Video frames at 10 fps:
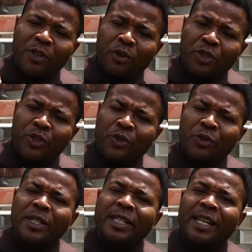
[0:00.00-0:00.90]

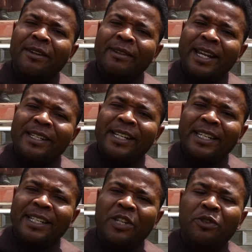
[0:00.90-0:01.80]
constitutes the
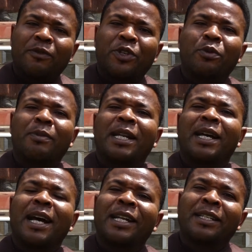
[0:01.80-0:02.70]
restlessness of the human
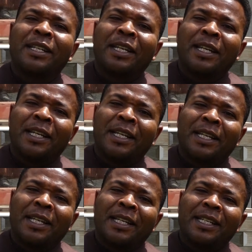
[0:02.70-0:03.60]
heart.
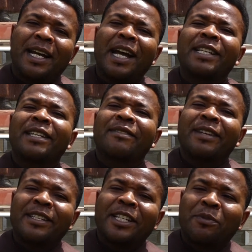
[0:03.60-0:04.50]
The heart is
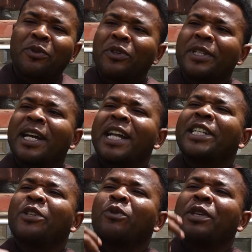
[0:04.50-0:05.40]
restless because the heart
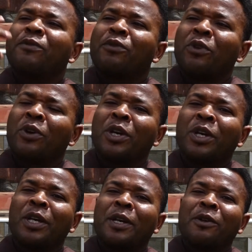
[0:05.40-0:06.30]
is looking for
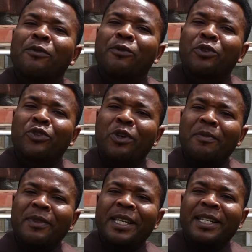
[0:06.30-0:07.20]

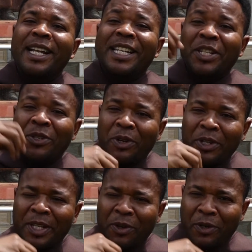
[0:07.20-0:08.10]
something that is not
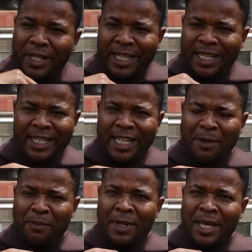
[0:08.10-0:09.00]
contained in him.